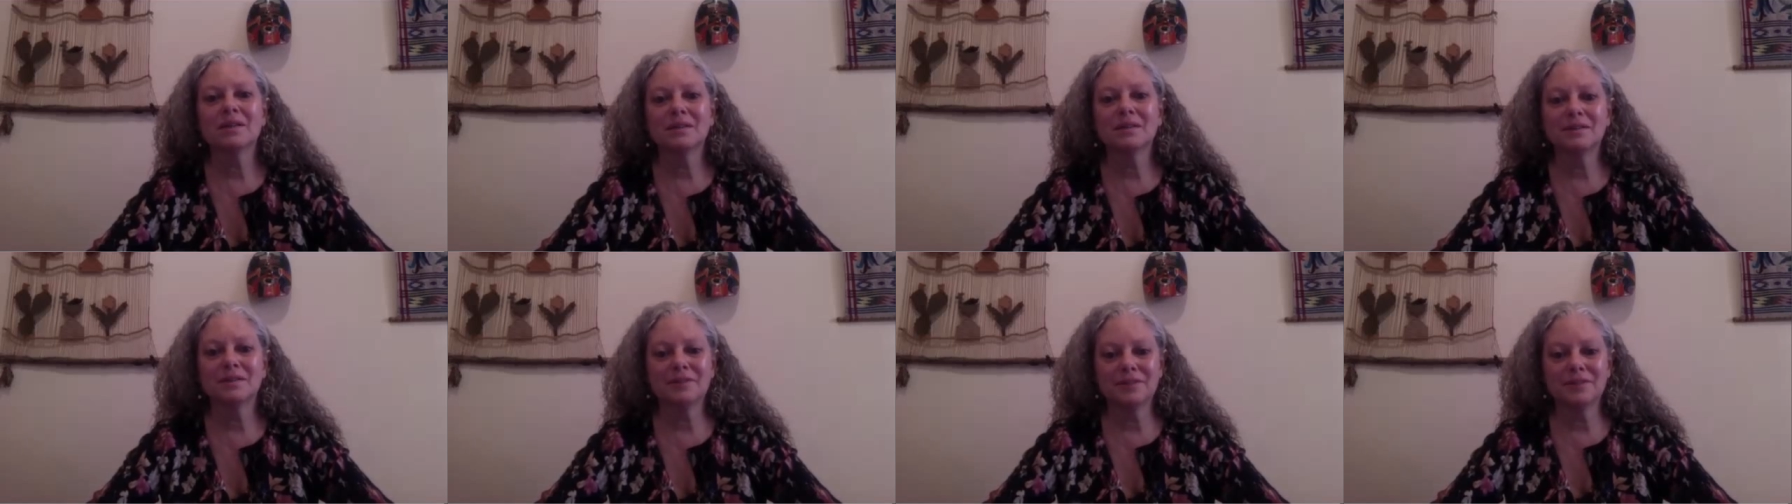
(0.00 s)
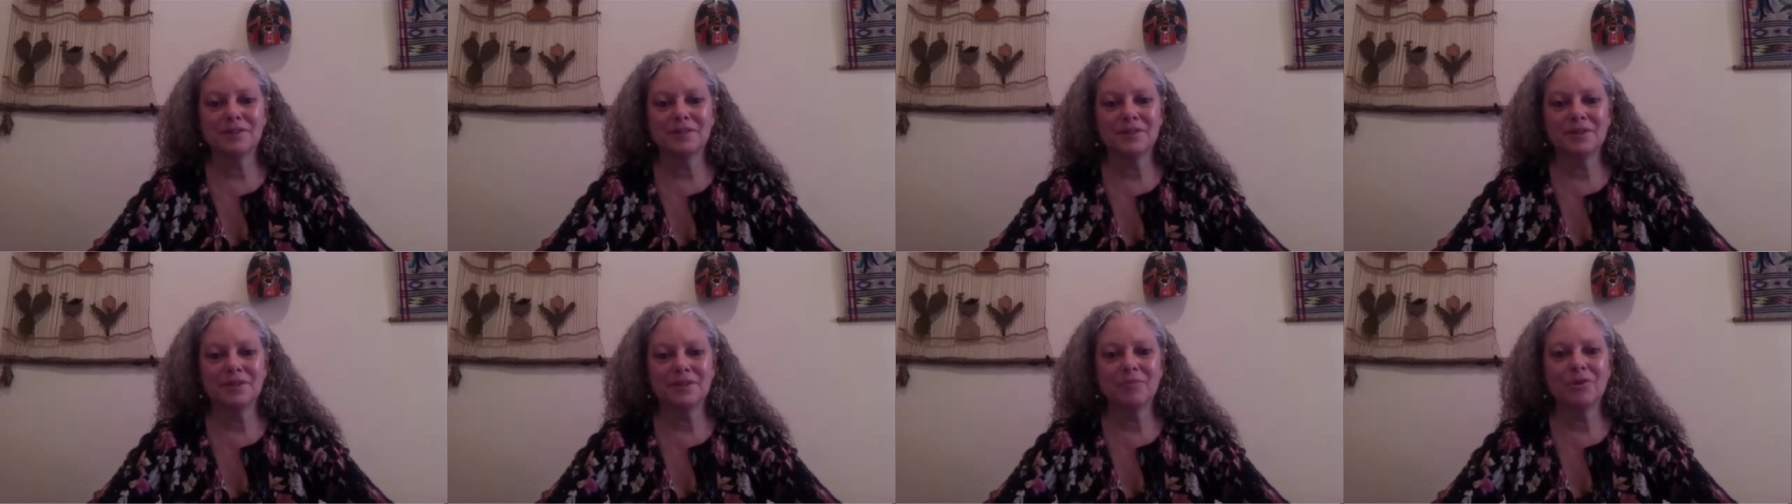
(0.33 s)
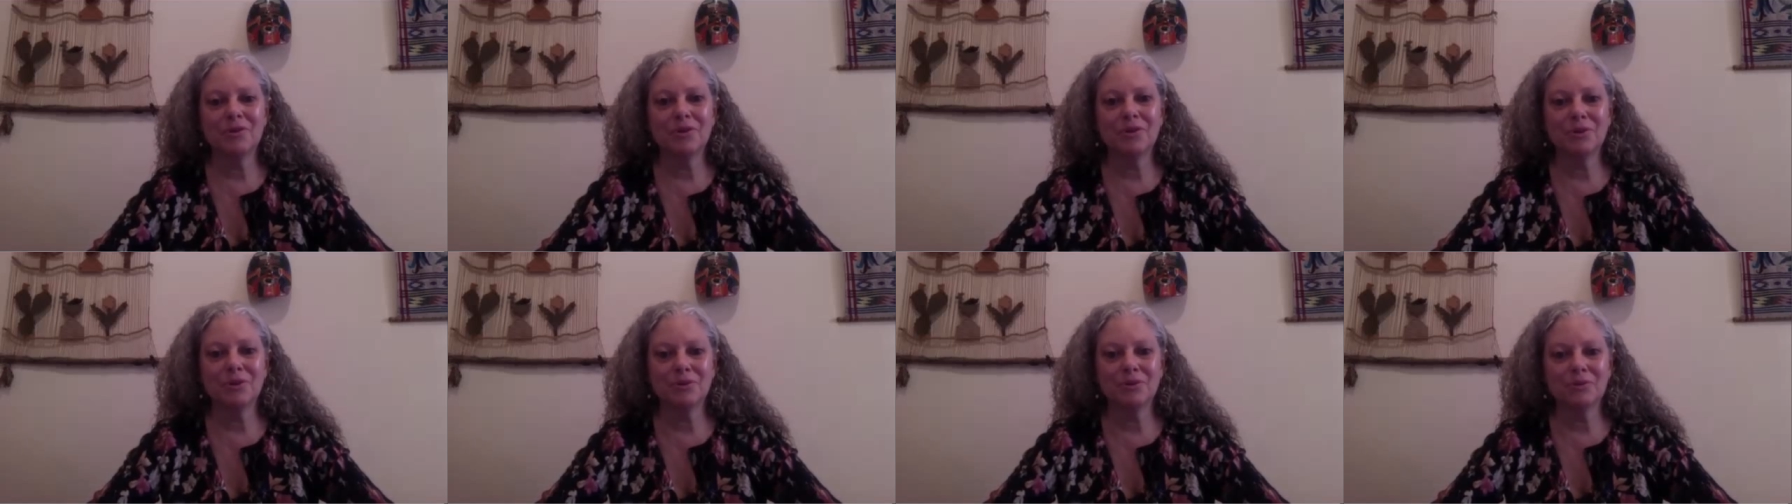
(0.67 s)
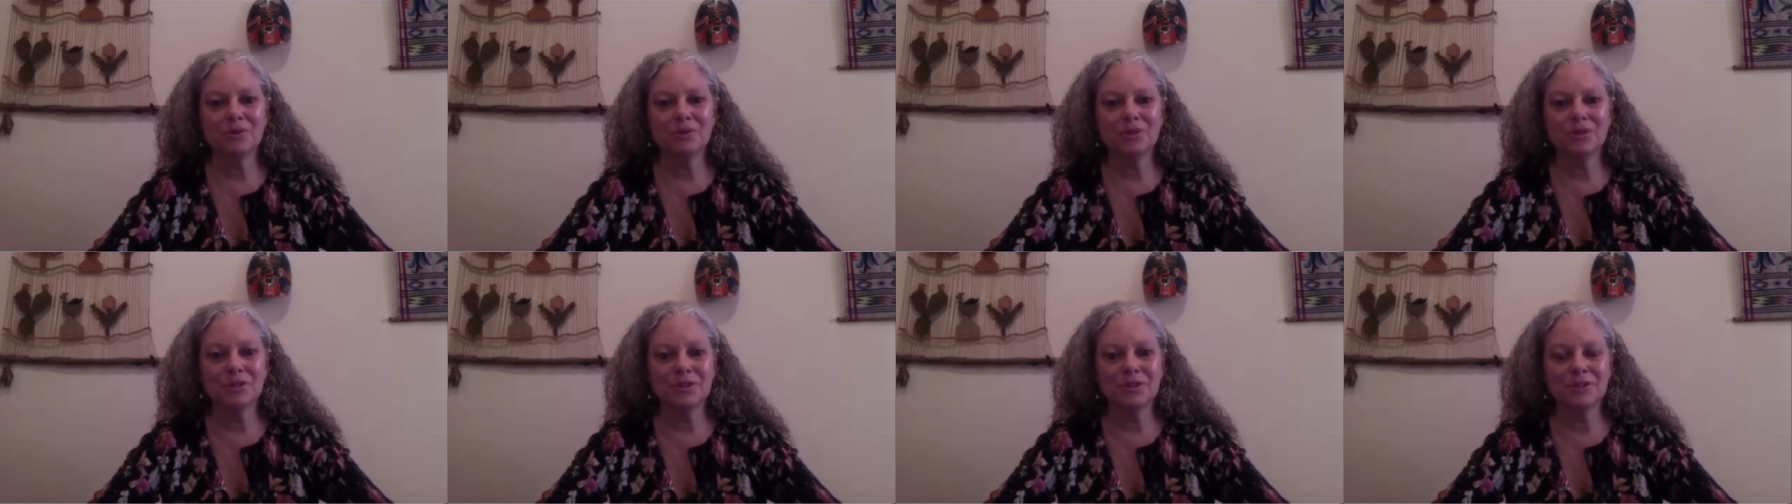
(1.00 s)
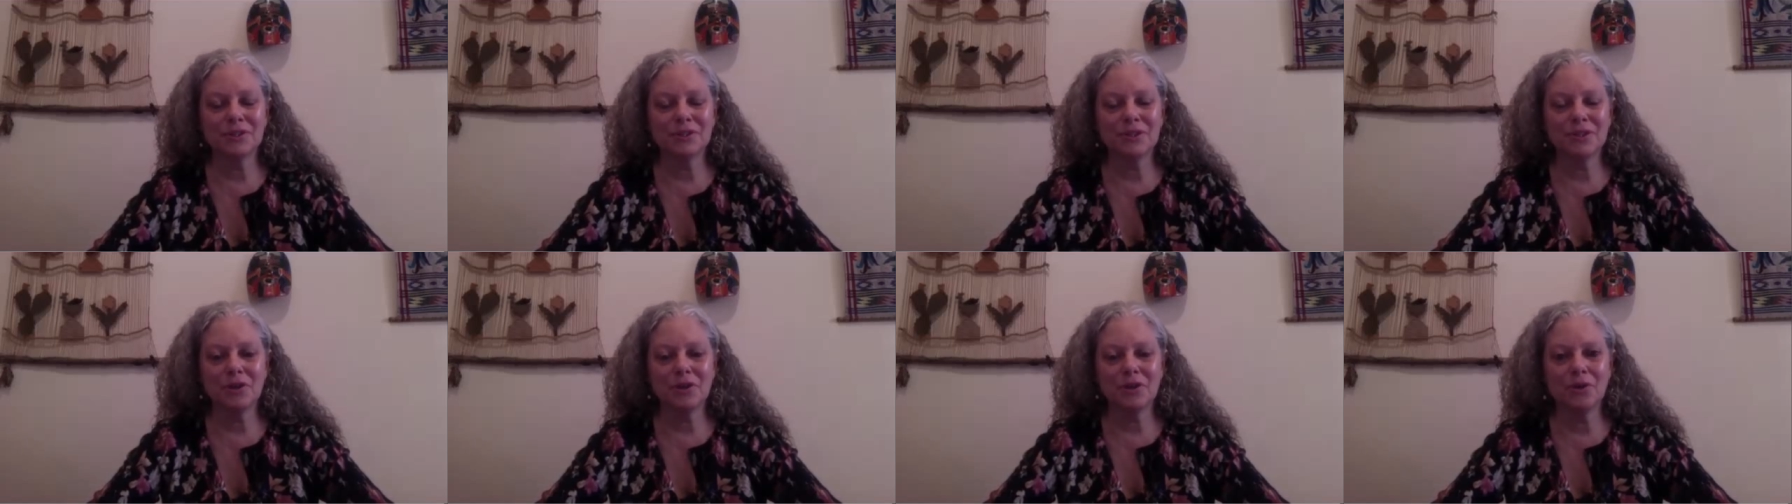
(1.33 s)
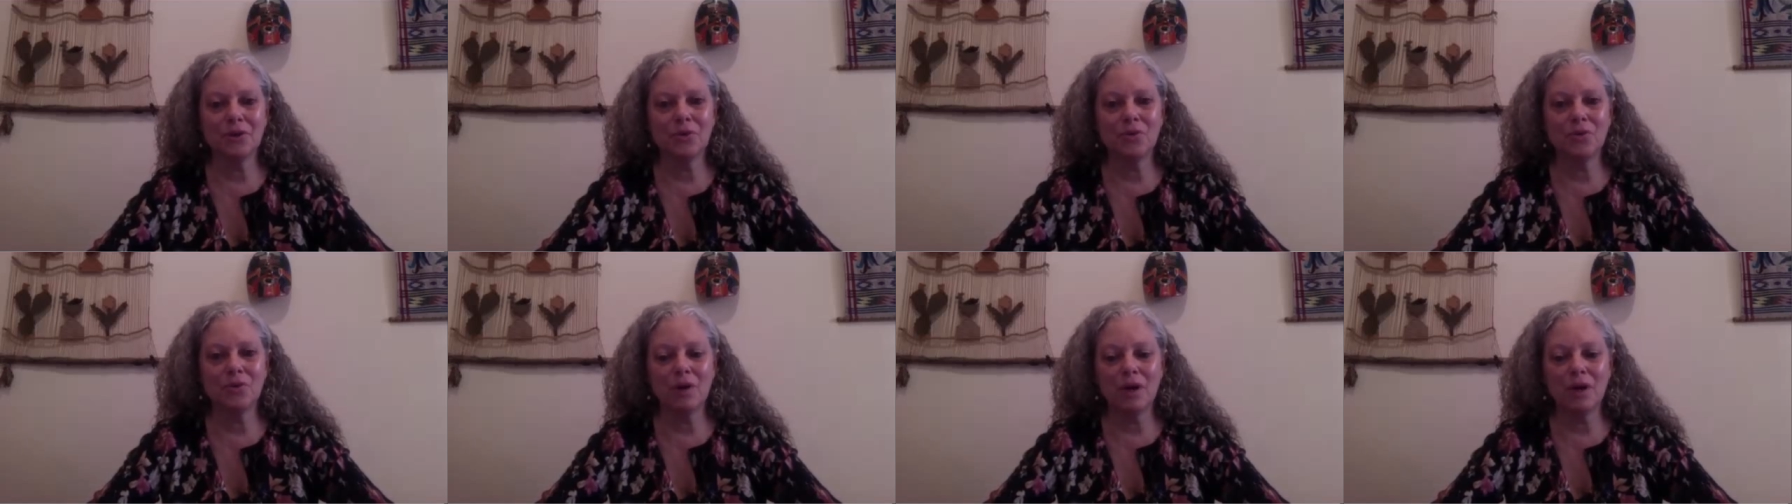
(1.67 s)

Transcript: There's someone who was just so,